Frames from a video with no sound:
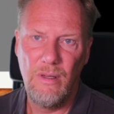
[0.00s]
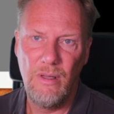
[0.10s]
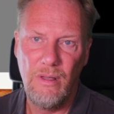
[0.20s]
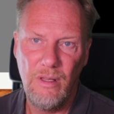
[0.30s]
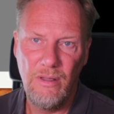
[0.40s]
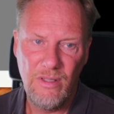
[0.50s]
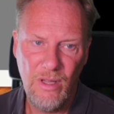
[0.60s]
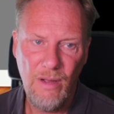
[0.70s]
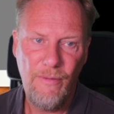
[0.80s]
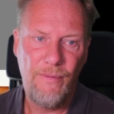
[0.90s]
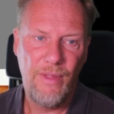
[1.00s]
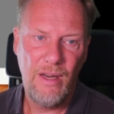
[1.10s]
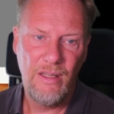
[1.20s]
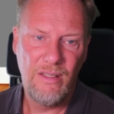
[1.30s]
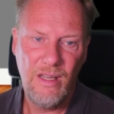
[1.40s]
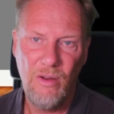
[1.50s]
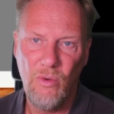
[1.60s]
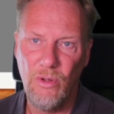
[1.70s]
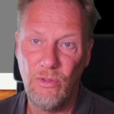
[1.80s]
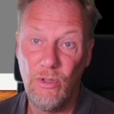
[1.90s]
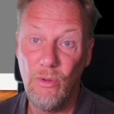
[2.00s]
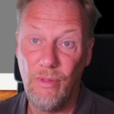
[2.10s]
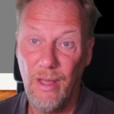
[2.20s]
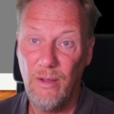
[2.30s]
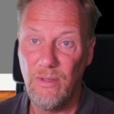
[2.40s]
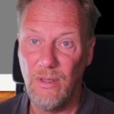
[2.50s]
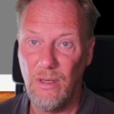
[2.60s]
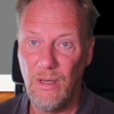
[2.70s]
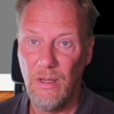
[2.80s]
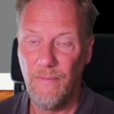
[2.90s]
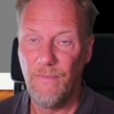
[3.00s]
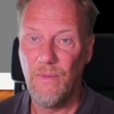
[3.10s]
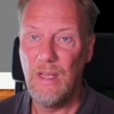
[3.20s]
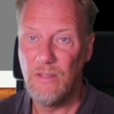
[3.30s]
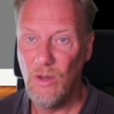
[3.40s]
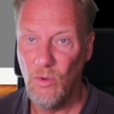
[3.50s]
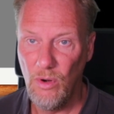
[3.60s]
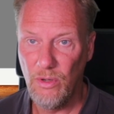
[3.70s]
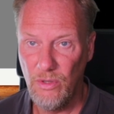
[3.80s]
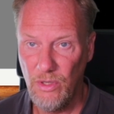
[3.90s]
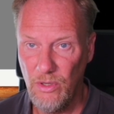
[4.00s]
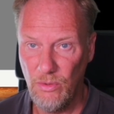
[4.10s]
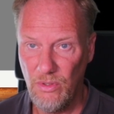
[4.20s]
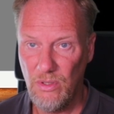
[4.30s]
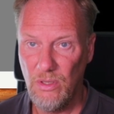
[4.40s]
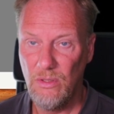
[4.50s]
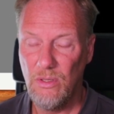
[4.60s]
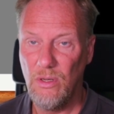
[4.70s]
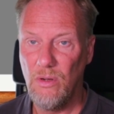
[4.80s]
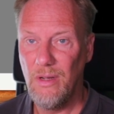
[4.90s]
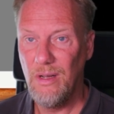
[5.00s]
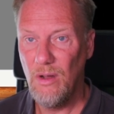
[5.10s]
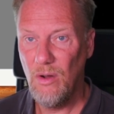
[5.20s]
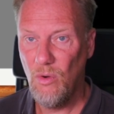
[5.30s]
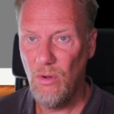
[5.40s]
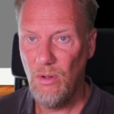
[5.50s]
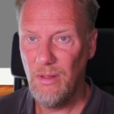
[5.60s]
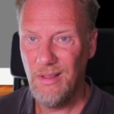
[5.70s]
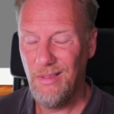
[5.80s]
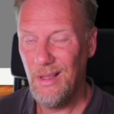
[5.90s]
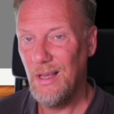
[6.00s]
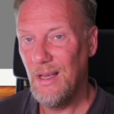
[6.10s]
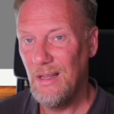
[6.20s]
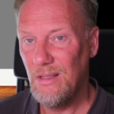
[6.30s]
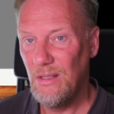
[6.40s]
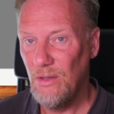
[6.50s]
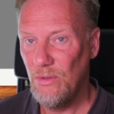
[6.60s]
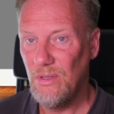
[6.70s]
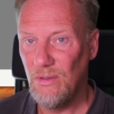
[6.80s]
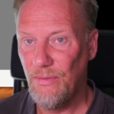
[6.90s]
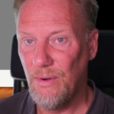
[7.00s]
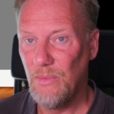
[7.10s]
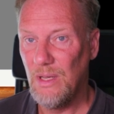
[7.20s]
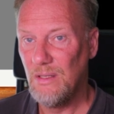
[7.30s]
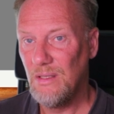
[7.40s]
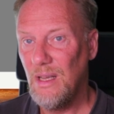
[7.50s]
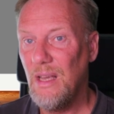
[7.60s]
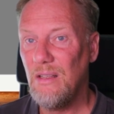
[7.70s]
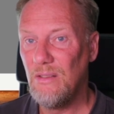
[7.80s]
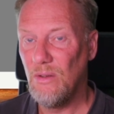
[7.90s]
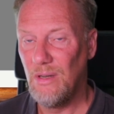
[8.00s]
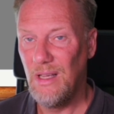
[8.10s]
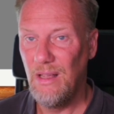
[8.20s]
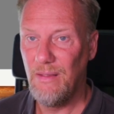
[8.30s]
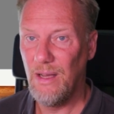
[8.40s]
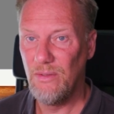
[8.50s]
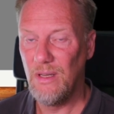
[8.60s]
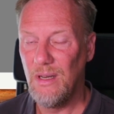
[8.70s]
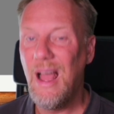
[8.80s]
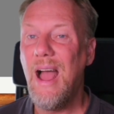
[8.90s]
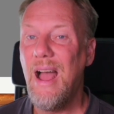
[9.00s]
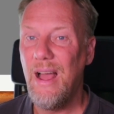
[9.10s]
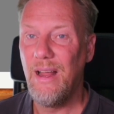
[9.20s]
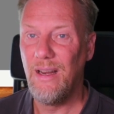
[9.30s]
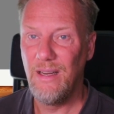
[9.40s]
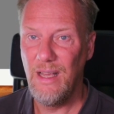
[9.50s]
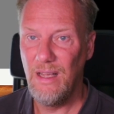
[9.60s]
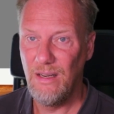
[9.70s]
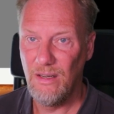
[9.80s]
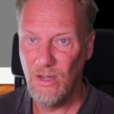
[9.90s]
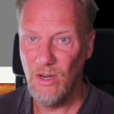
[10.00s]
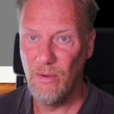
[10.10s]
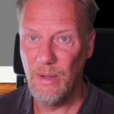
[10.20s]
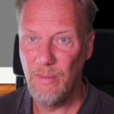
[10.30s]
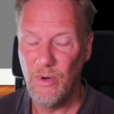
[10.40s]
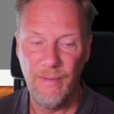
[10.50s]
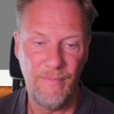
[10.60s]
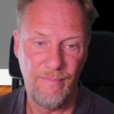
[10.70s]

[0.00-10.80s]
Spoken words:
the stuff that is now on 2000 is no longer used. So all the thing it uses from this is on E1000 and in color memory.